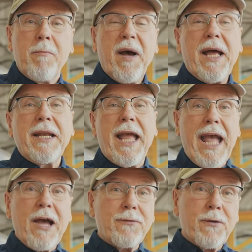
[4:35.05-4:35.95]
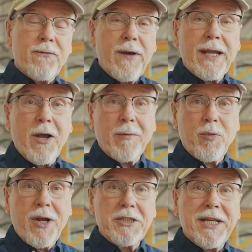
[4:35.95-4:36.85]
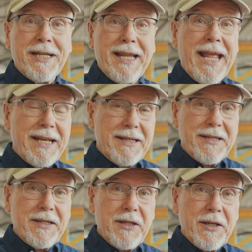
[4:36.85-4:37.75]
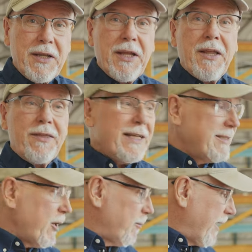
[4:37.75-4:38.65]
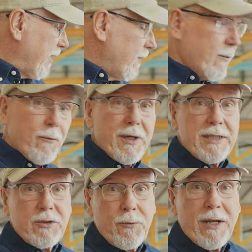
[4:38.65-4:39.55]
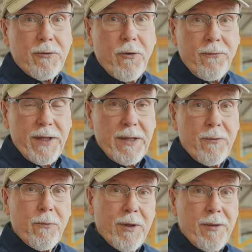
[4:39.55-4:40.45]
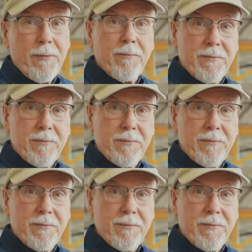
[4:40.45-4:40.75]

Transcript: But after the FICON project ended, this airplane was retrofitted with an